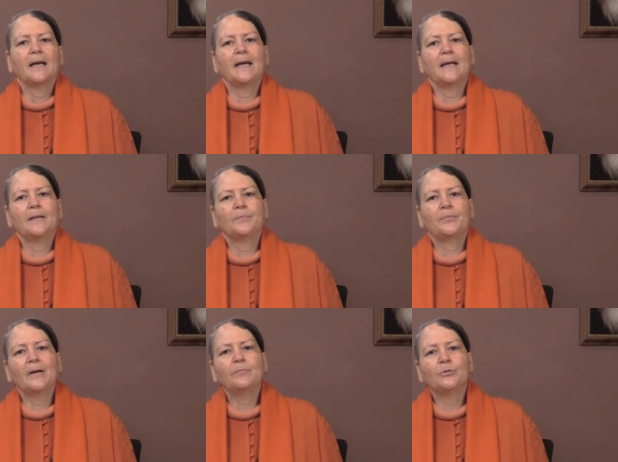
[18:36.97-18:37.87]
And
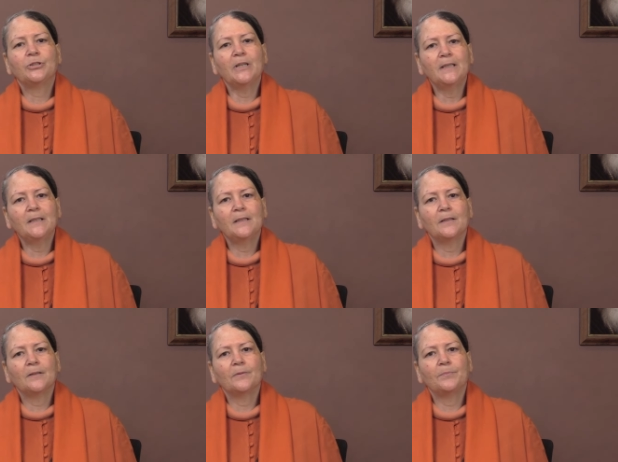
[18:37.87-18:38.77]
Prabhuji
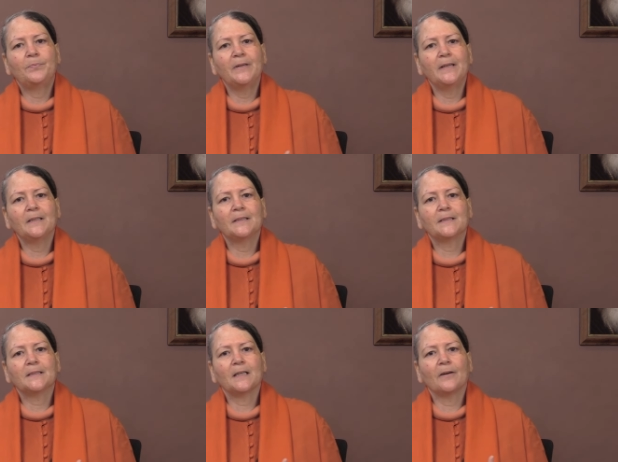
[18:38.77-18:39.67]

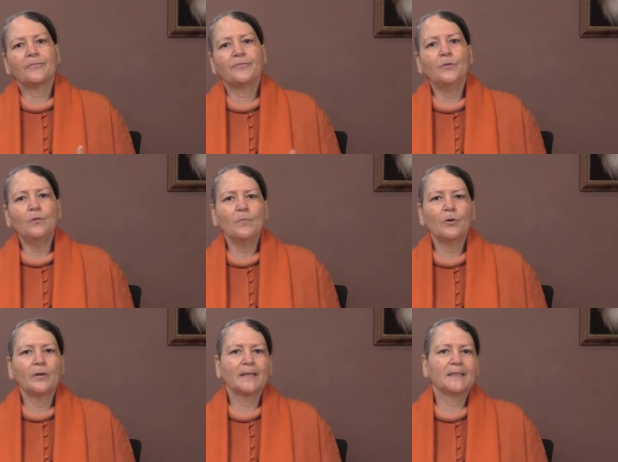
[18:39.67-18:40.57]
brings a few
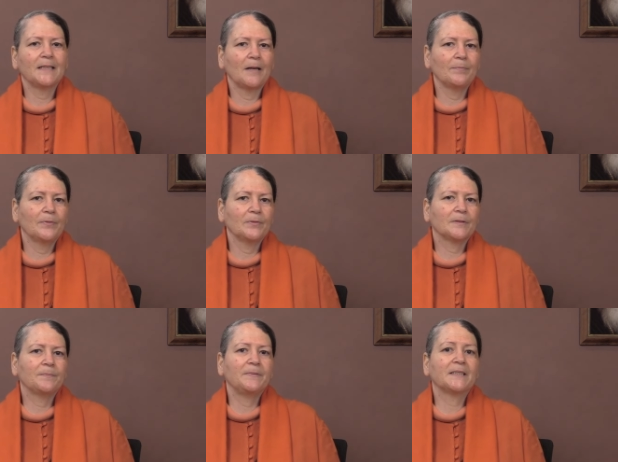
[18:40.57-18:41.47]
more
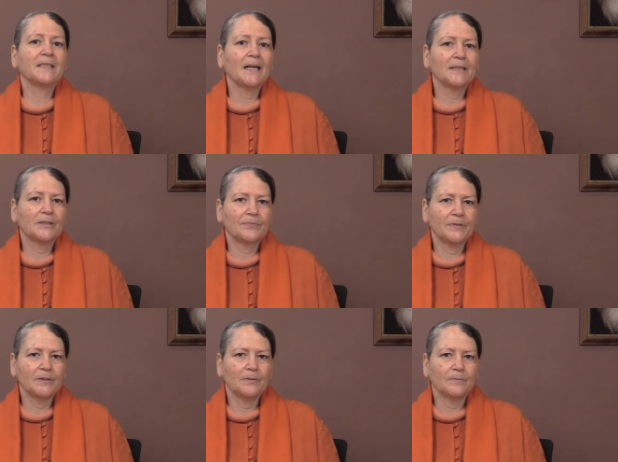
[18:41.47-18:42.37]
examples besides
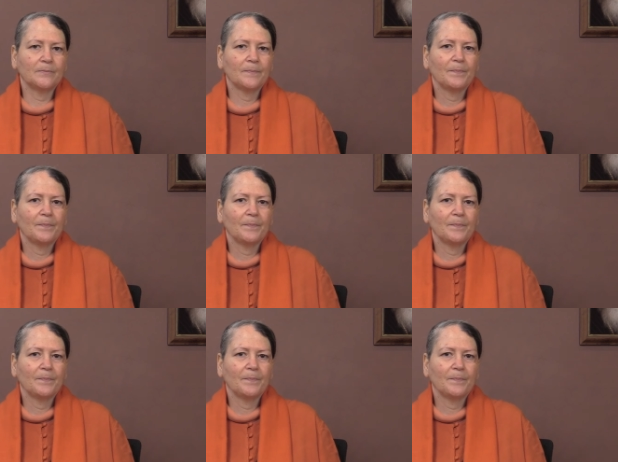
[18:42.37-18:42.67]
freedom.